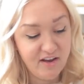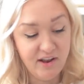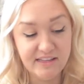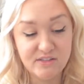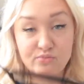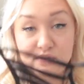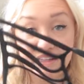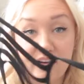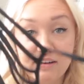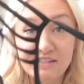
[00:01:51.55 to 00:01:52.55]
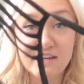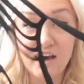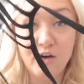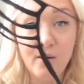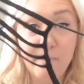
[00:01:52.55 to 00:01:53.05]
Okay, it's really hard to
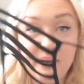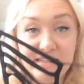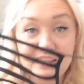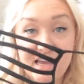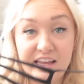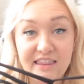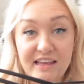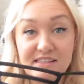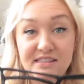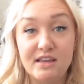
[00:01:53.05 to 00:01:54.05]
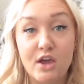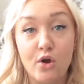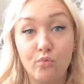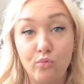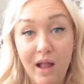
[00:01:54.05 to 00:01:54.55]
tell, but it's like this
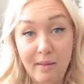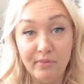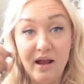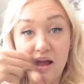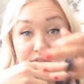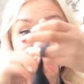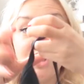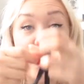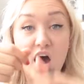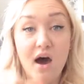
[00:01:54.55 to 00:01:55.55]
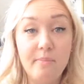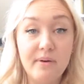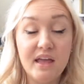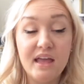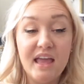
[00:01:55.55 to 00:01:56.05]
wraparound top
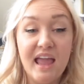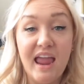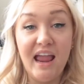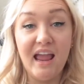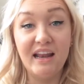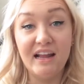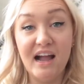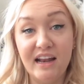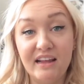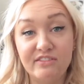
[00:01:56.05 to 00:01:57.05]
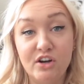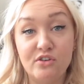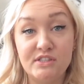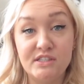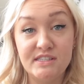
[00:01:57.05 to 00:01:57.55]
and it kind of
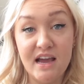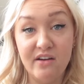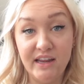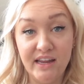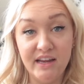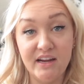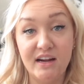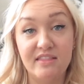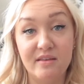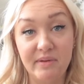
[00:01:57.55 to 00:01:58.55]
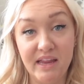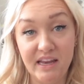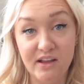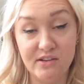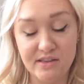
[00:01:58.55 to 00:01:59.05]
goes down here and the
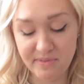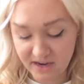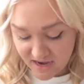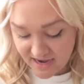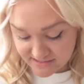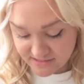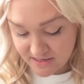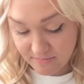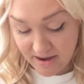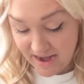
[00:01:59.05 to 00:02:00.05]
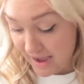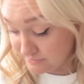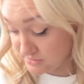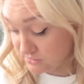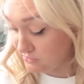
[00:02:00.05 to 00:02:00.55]
bikini goes up here. It's my
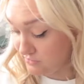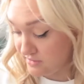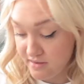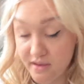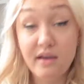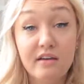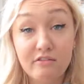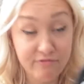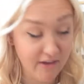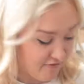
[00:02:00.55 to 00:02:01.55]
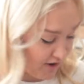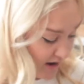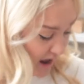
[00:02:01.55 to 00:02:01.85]
absolute favorite.